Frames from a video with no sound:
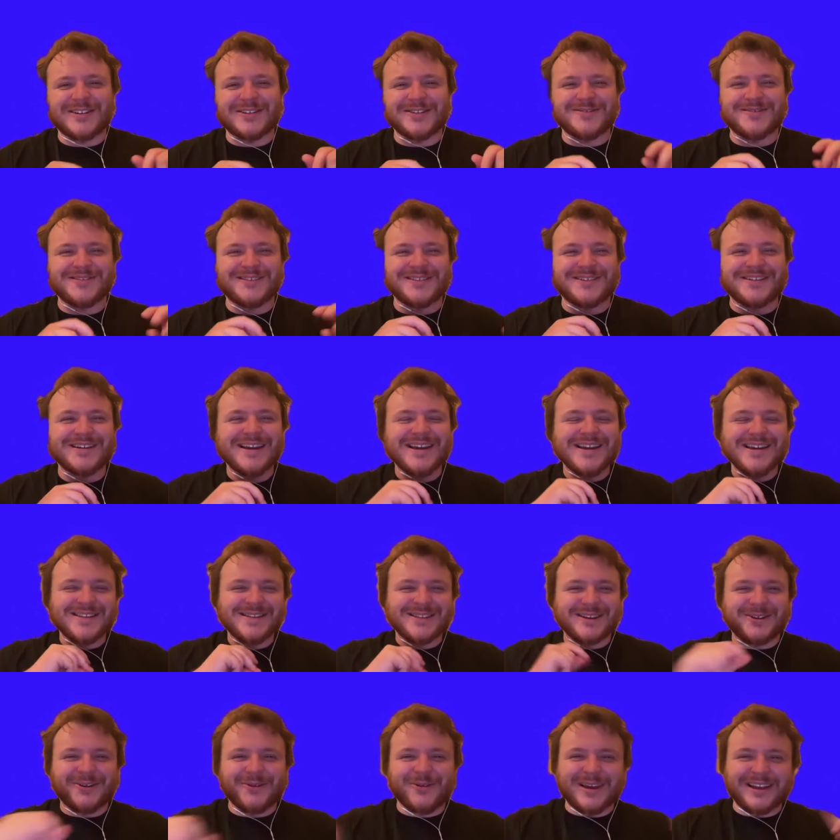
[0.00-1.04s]
do the
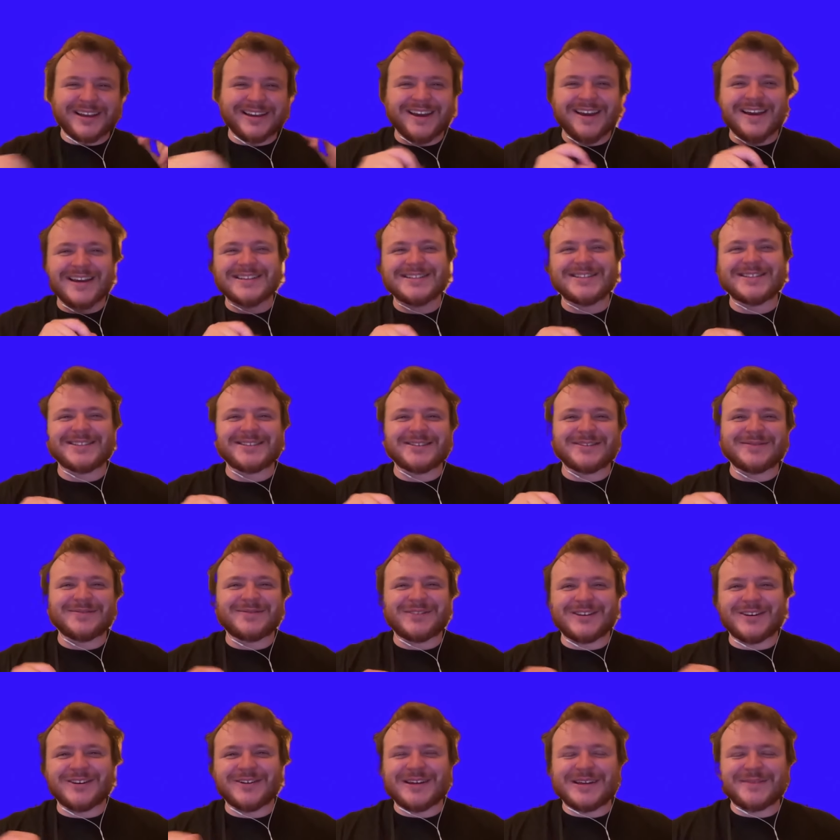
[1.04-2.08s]
quick cuts of,
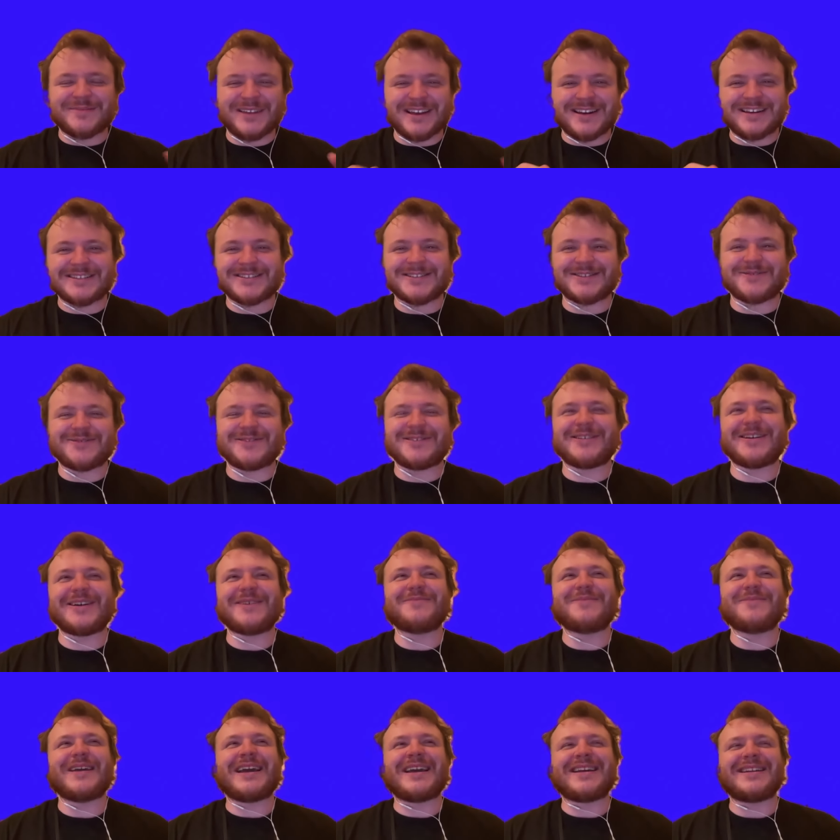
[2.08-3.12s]
you know, him getting suited up,
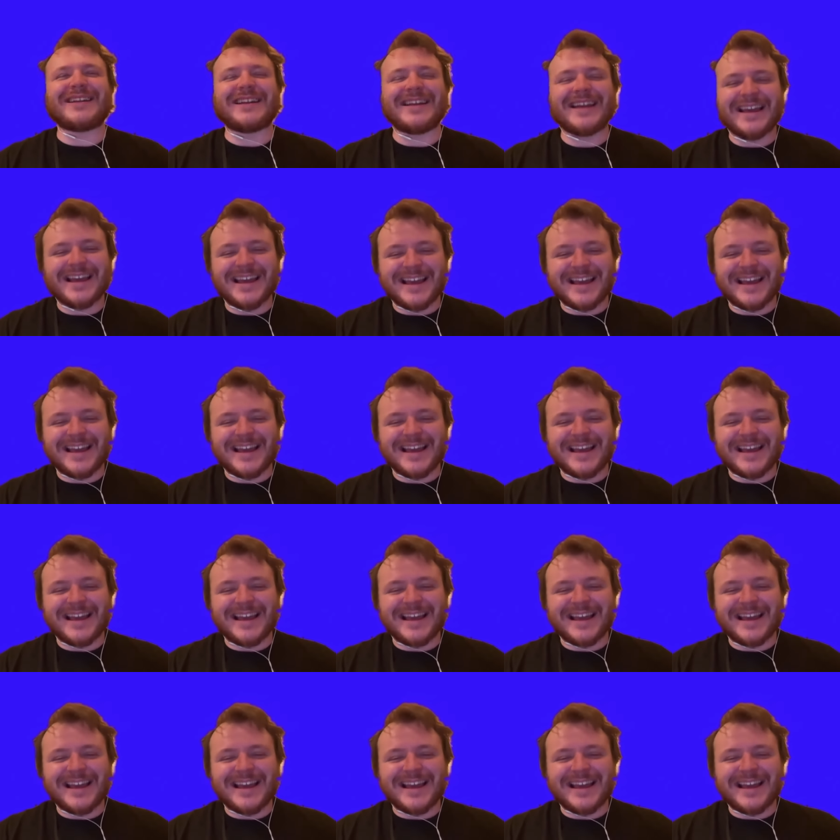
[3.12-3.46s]
and